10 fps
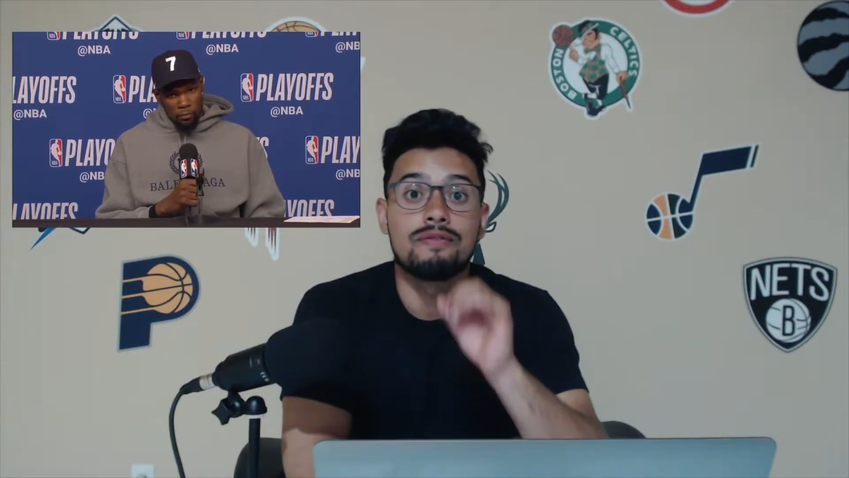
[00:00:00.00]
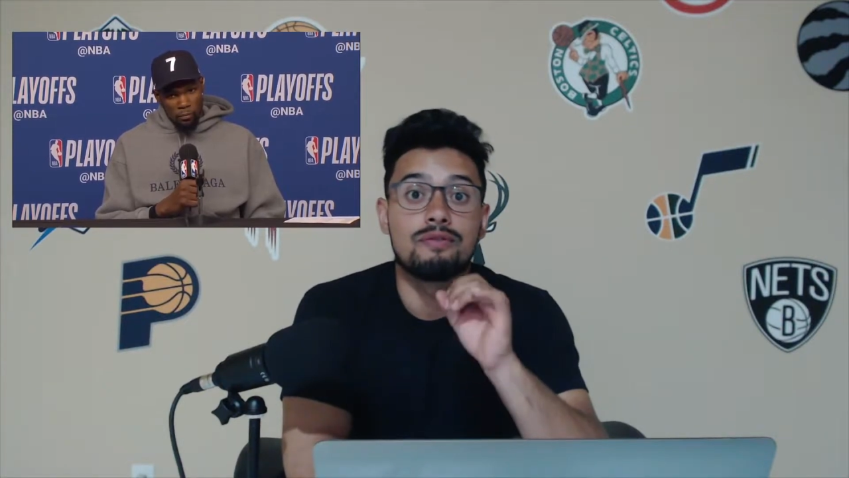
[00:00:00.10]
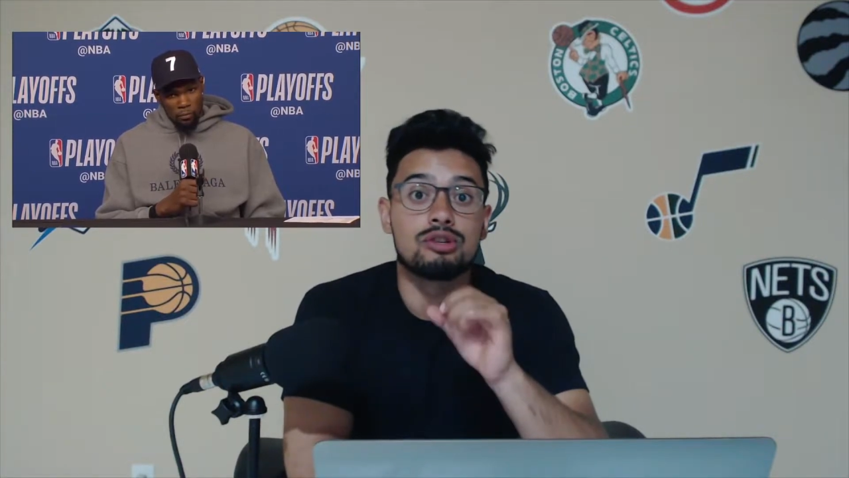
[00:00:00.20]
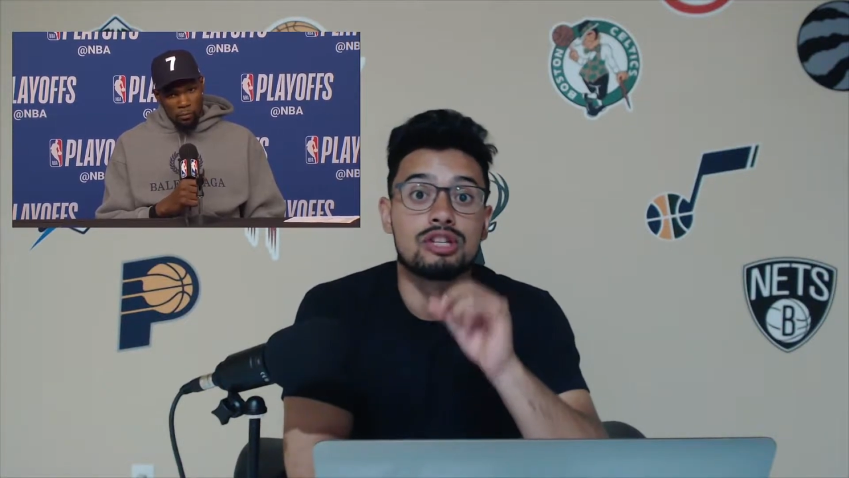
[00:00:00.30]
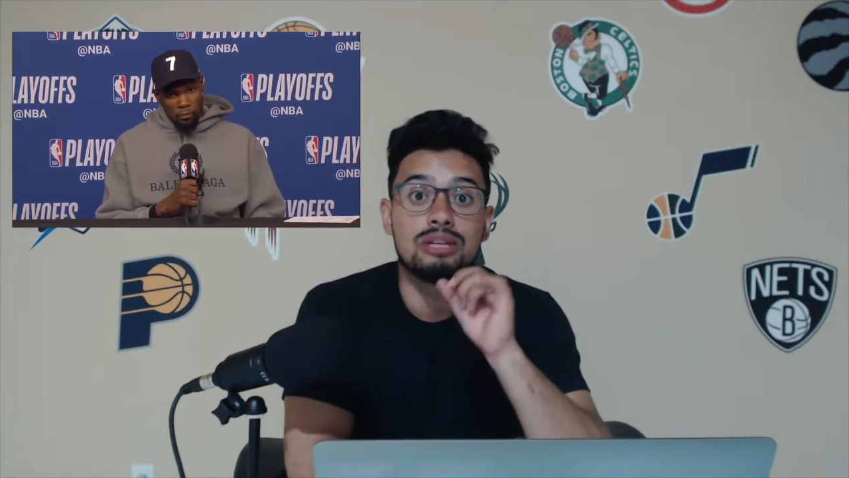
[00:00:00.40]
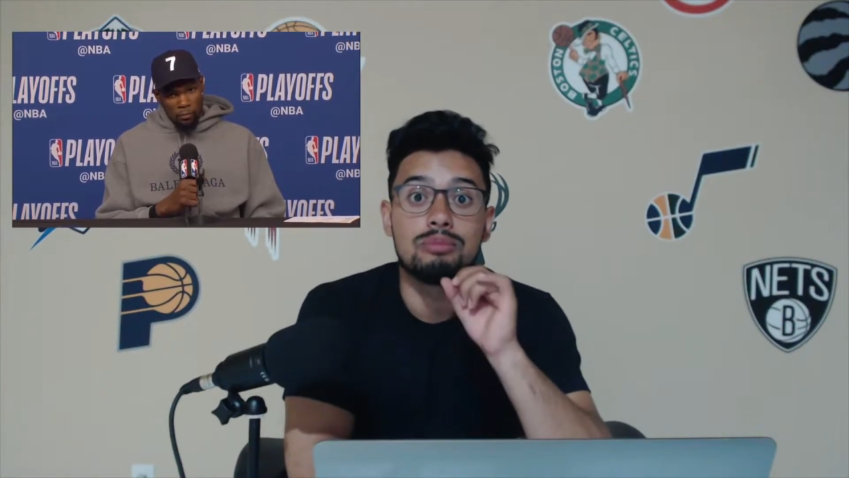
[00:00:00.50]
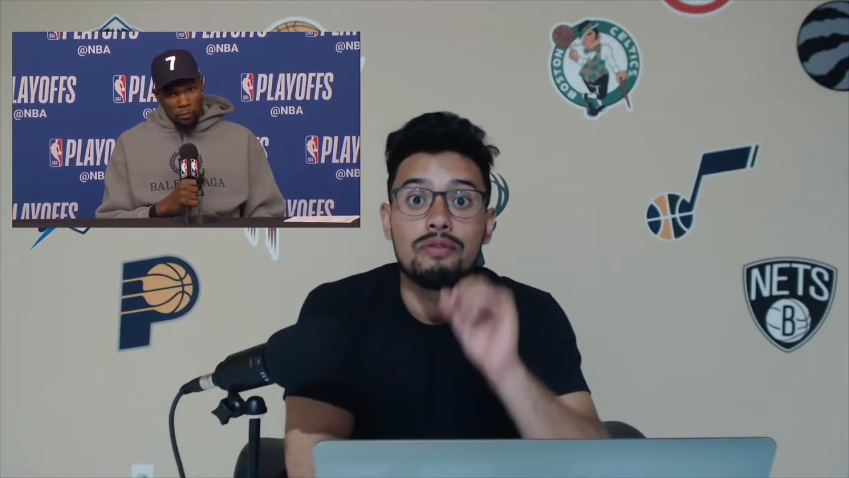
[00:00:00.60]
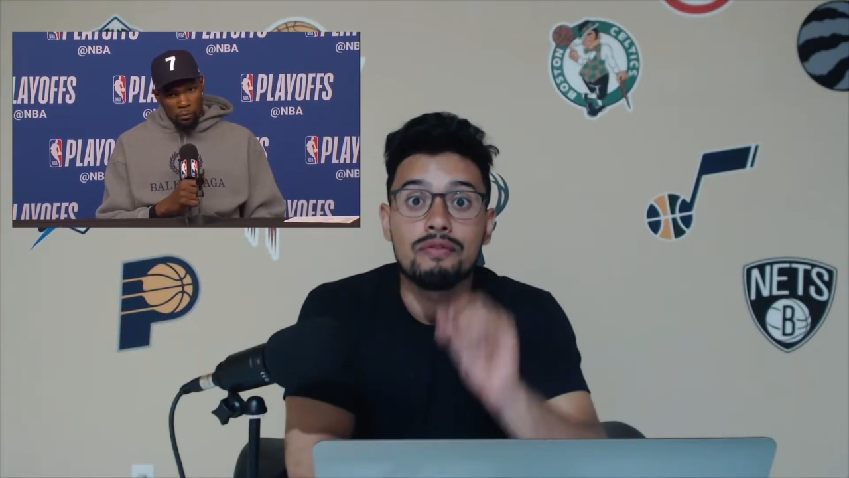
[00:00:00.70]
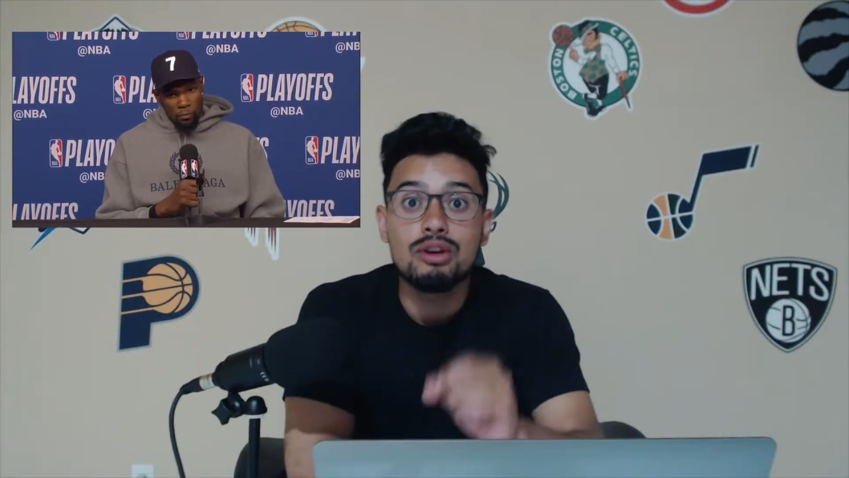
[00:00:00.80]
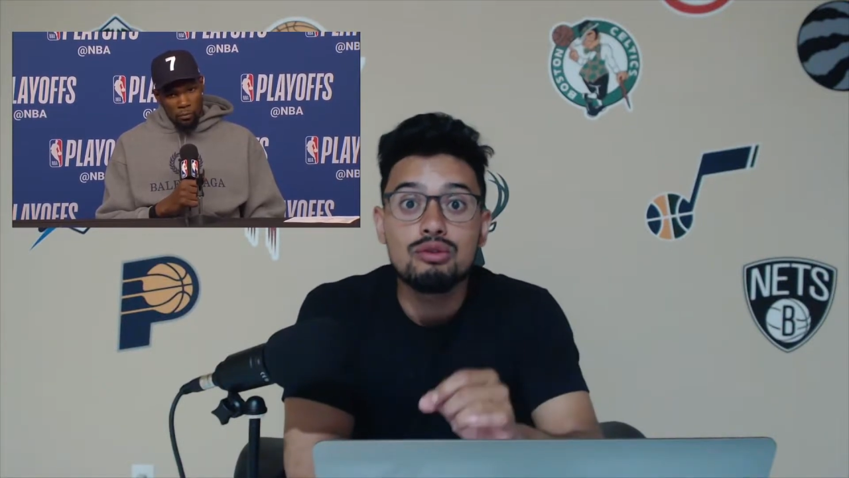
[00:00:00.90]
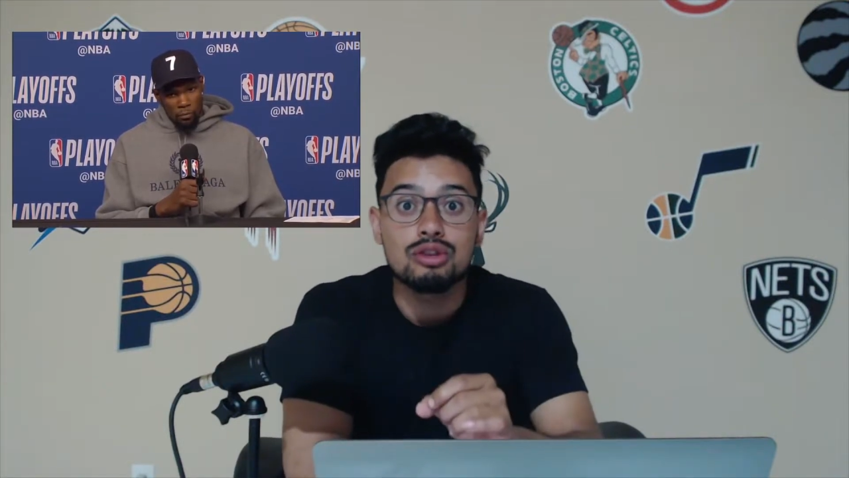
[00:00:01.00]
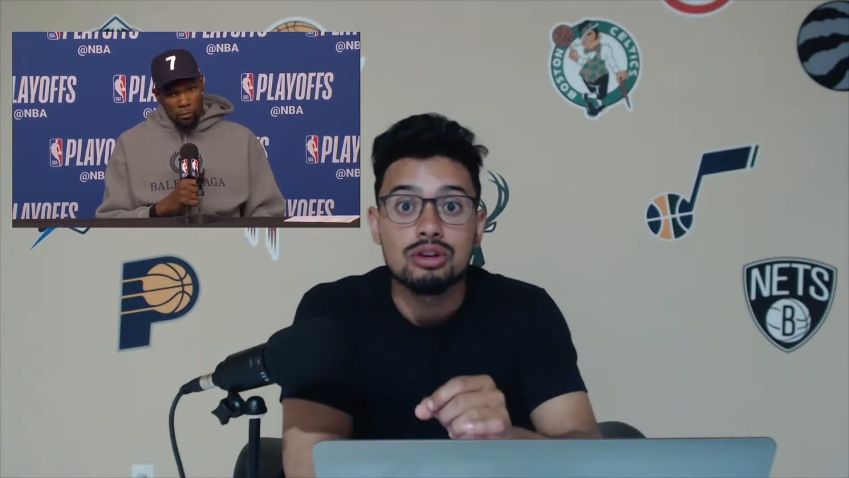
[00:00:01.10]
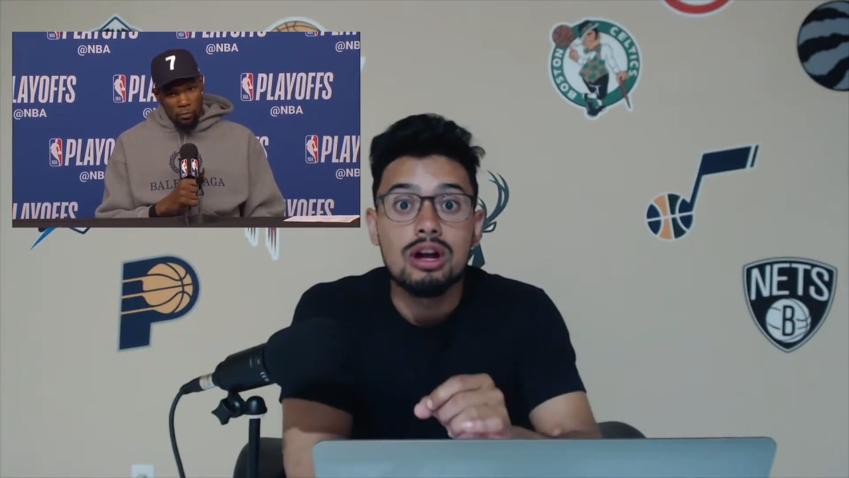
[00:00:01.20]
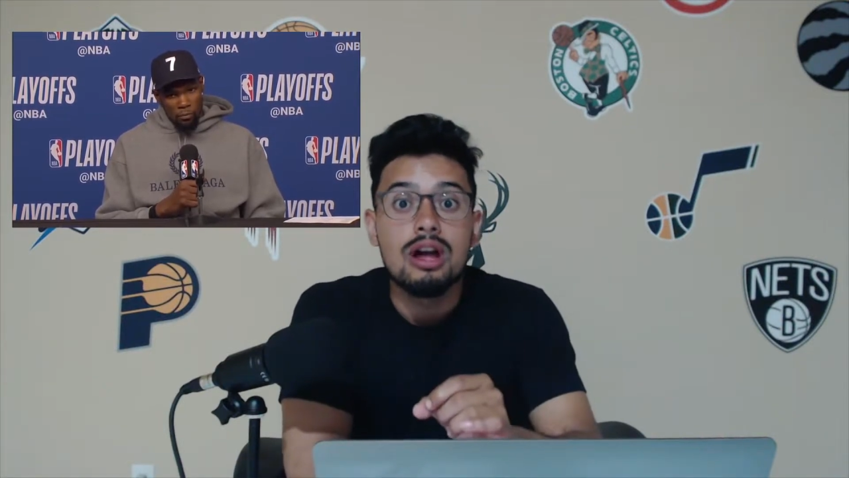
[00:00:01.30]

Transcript: foreseeable future.